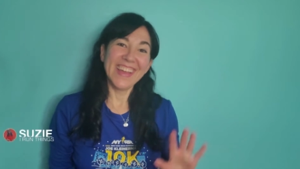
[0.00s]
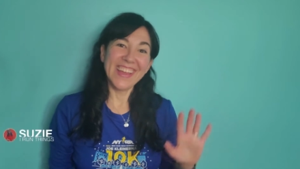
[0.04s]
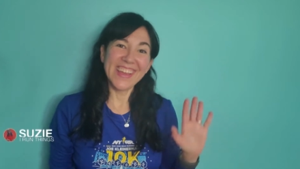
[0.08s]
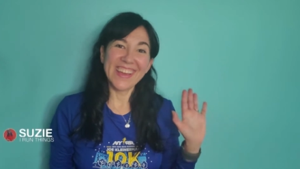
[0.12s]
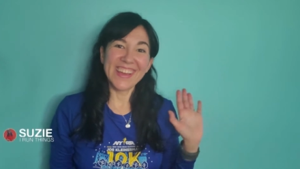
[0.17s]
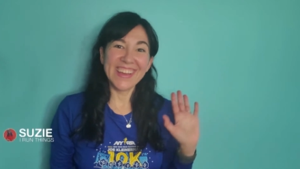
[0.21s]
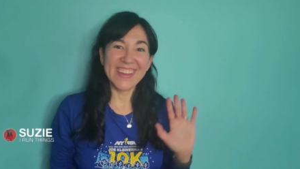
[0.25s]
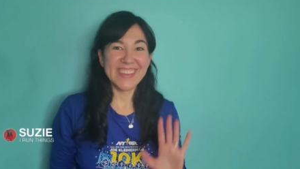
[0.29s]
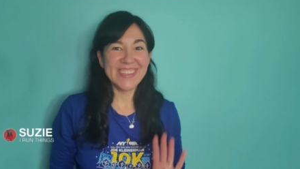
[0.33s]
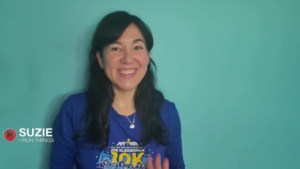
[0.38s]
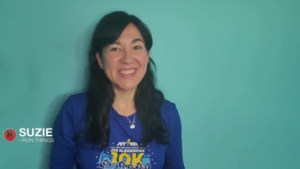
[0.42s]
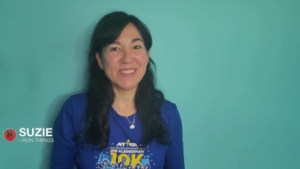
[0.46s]

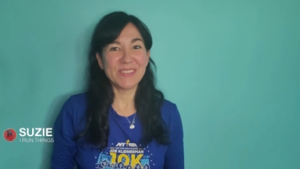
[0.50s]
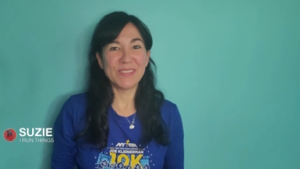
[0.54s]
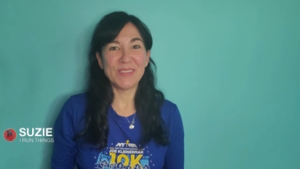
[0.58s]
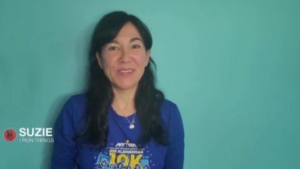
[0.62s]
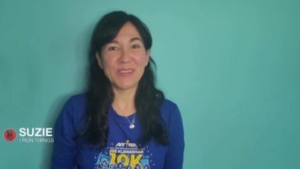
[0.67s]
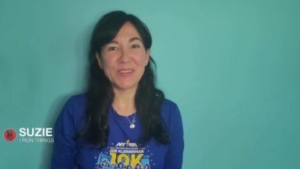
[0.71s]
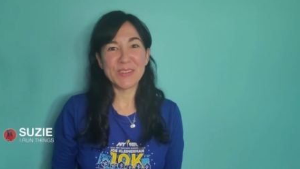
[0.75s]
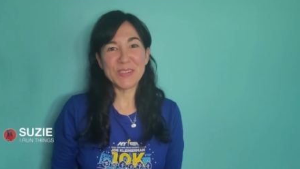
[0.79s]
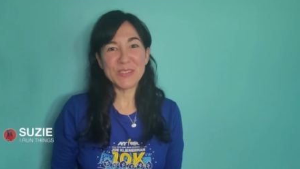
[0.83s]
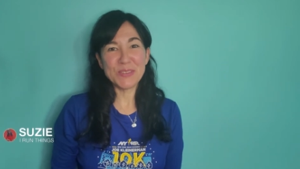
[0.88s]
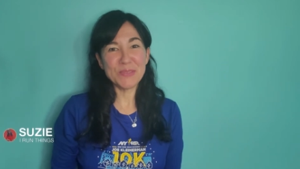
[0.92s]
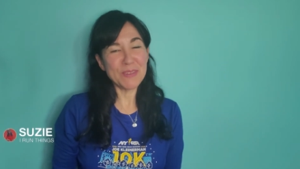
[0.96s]
guys,
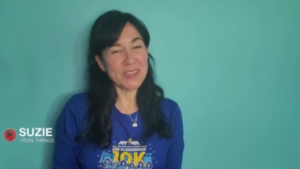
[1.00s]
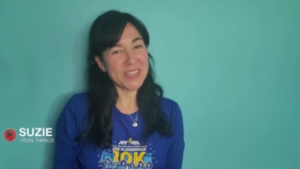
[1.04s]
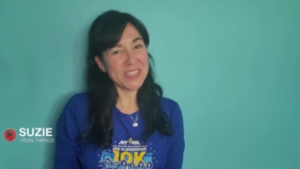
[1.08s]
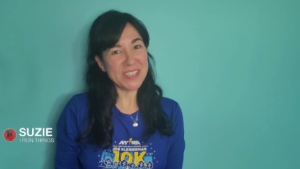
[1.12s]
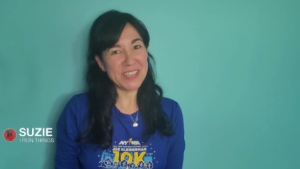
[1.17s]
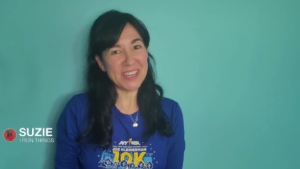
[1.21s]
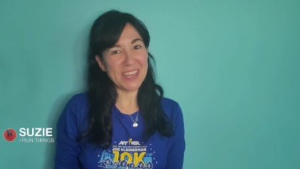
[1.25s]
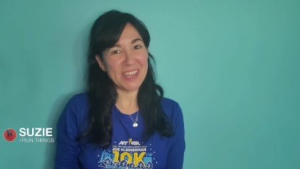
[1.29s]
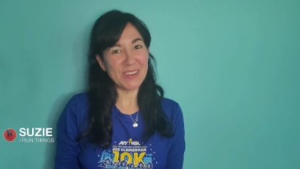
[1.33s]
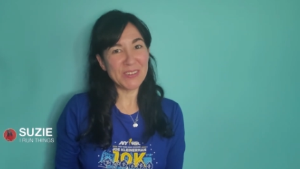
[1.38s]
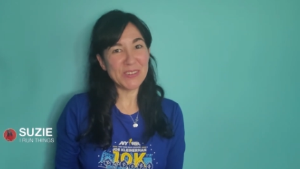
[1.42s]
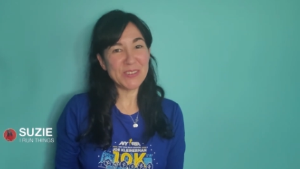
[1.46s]
welcome to my
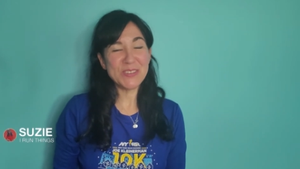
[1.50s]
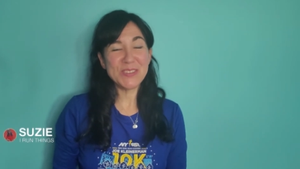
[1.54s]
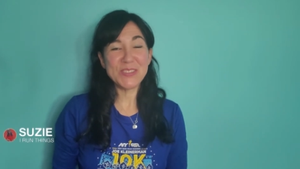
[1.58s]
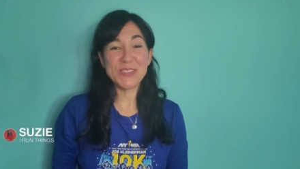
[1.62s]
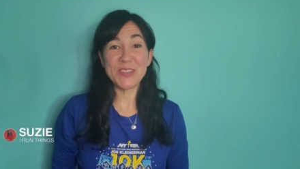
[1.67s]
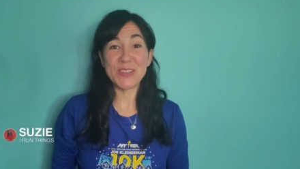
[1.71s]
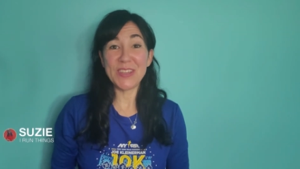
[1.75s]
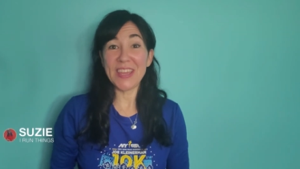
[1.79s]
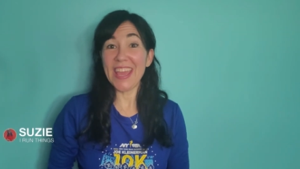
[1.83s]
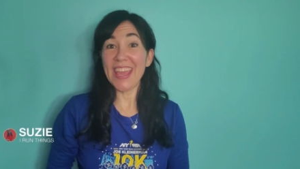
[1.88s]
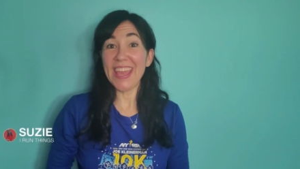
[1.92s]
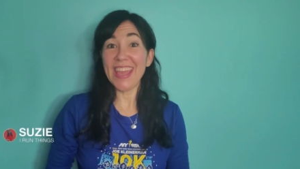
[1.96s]
channel.
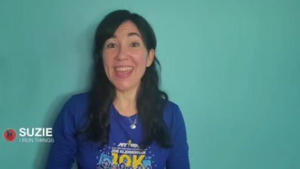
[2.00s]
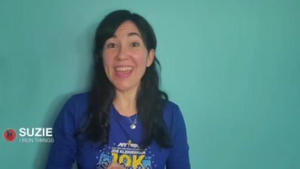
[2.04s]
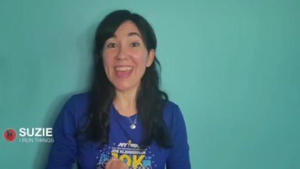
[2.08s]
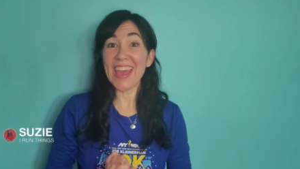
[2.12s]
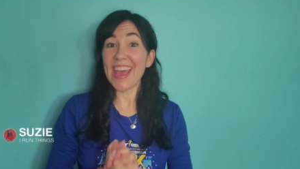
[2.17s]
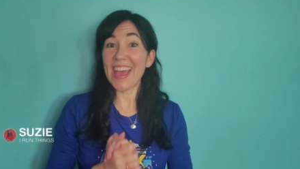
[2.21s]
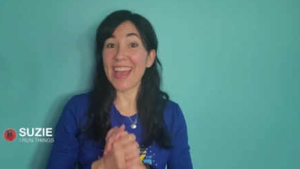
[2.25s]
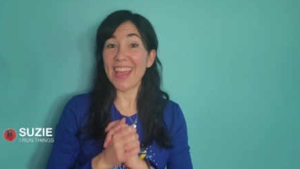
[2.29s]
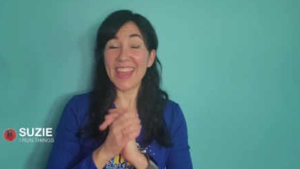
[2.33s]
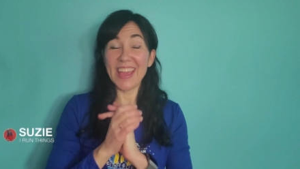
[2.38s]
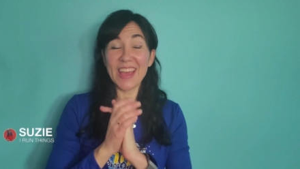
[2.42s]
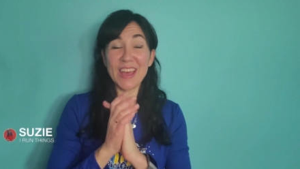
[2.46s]
Today
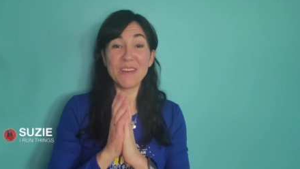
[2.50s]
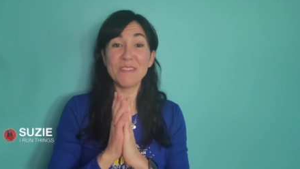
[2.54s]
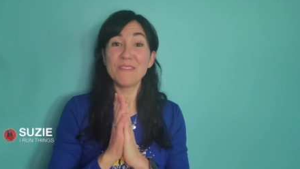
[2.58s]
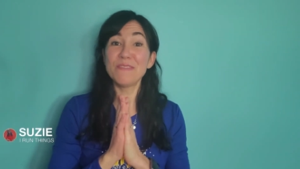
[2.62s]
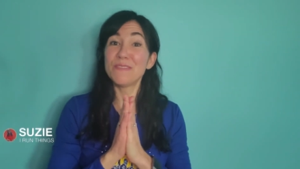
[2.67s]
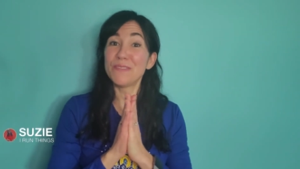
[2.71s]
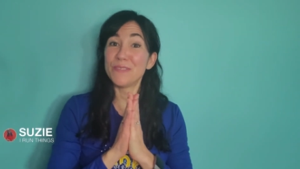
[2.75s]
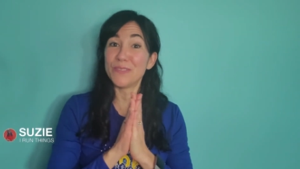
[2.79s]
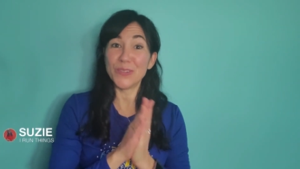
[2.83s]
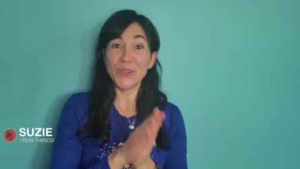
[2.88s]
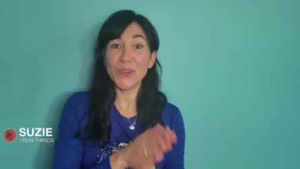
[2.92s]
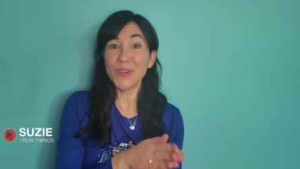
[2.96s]
I have
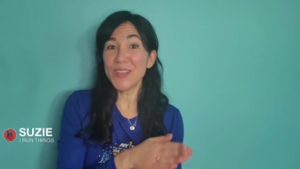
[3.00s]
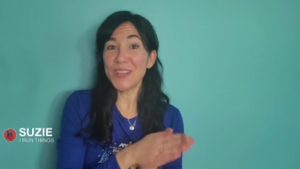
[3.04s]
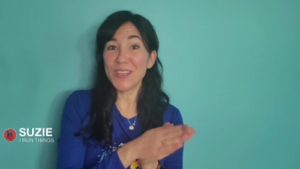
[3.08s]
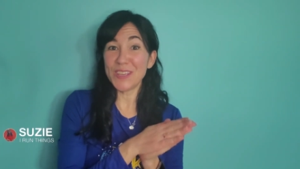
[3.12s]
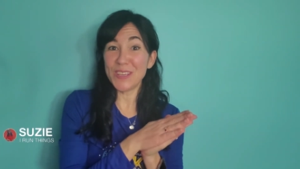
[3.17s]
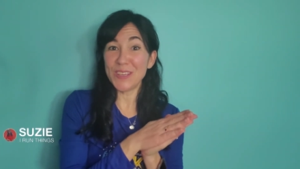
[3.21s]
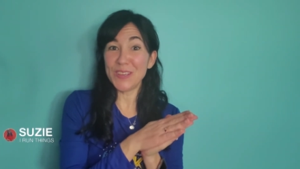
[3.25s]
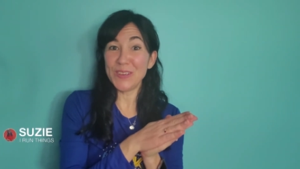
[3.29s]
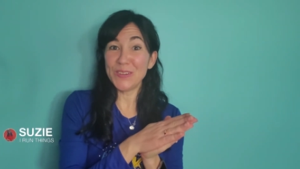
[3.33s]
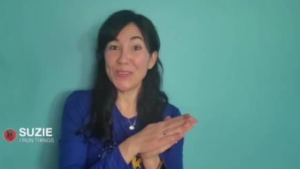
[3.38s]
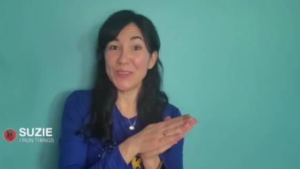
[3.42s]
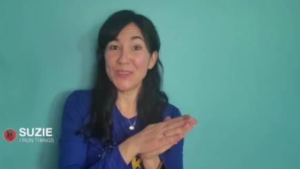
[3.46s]
for
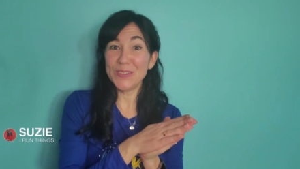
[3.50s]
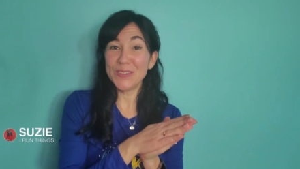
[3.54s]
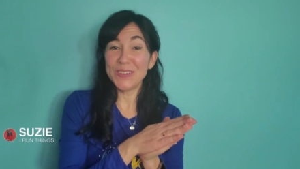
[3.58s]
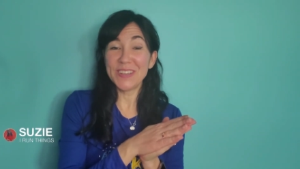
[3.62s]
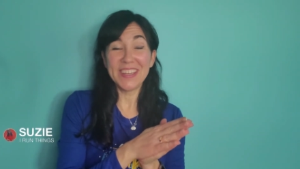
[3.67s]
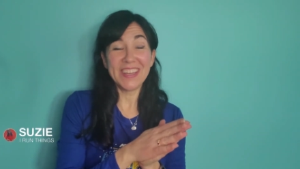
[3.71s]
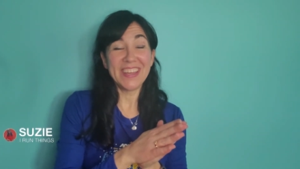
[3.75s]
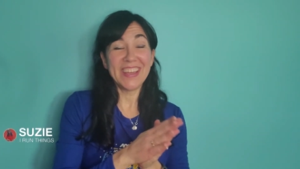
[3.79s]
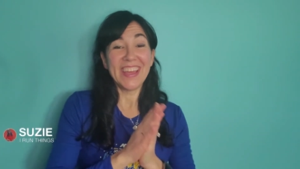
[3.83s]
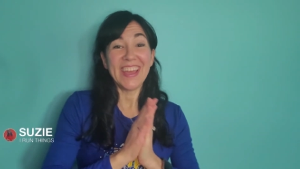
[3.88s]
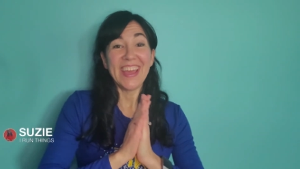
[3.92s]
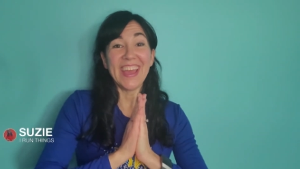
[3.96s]
you
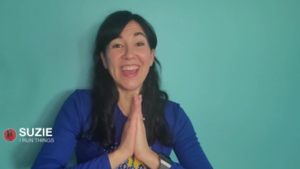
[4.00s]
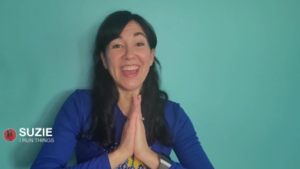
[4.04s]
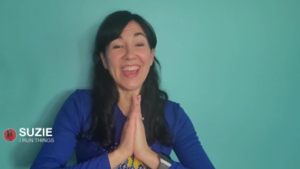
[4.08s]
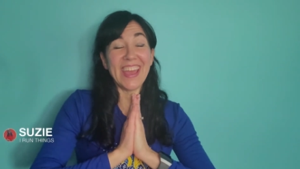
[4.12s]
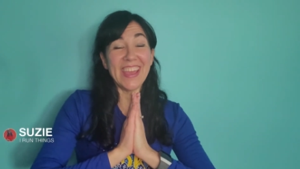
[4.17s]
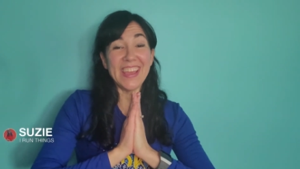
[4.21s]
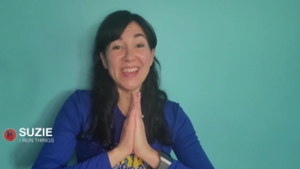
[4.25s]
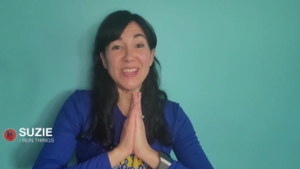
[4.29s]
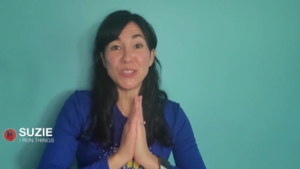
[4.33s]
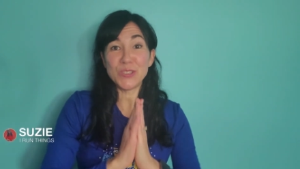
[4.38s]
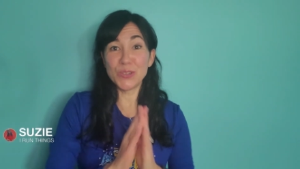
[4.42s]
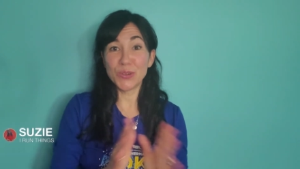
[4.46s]

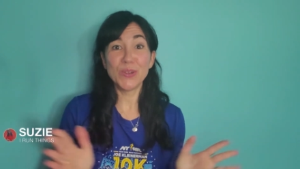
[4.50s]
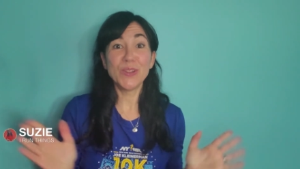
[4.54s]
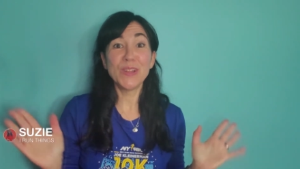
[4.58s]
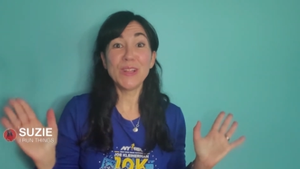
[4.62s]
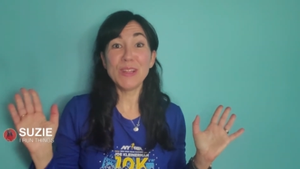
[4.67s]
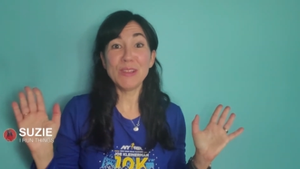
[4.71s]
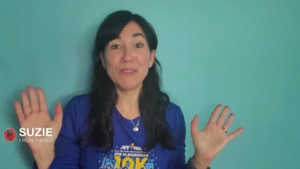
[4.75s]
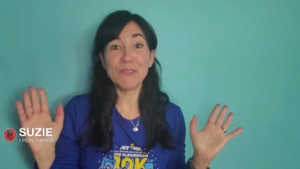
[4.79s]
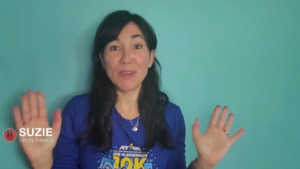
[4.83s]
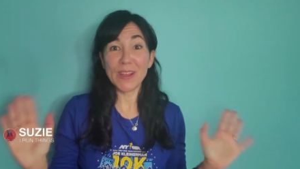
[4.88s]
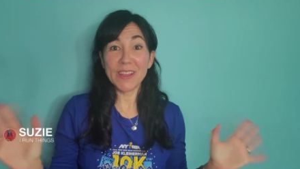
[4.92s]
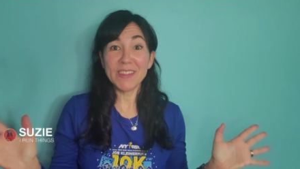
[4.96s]
a
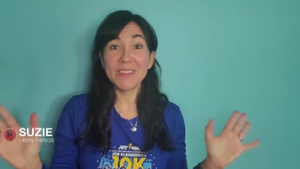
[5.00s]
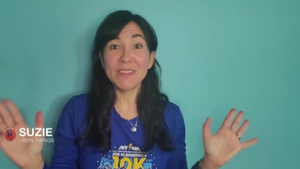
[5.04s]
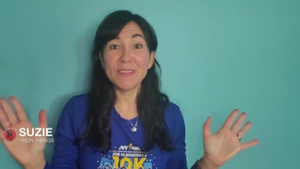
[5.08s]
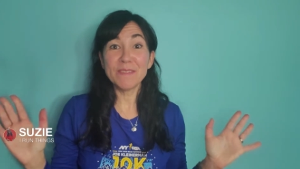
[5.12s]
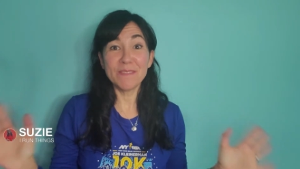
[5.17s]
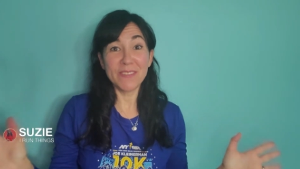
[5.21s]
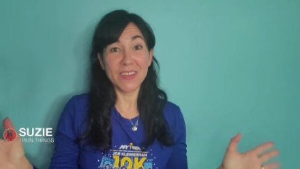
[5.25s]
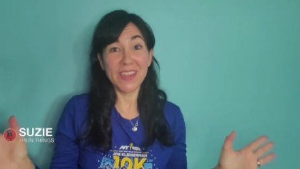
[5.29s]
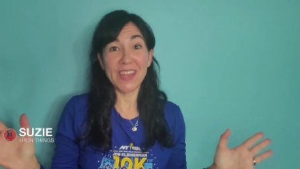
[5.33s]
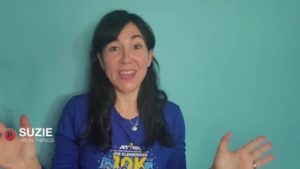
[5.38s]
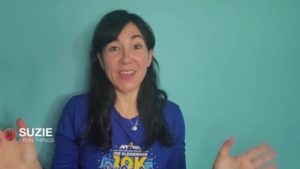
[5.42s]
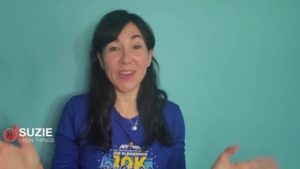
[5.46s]
totally
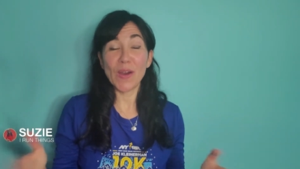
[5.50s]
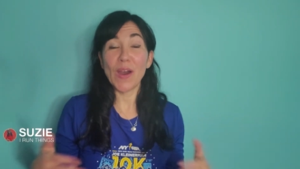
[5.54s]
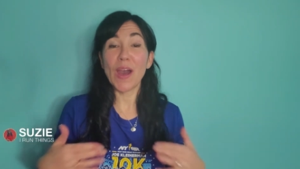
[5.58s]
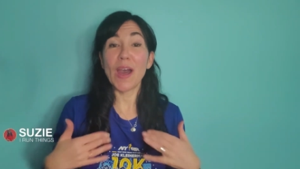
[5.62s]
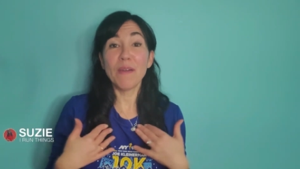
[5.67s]
random video.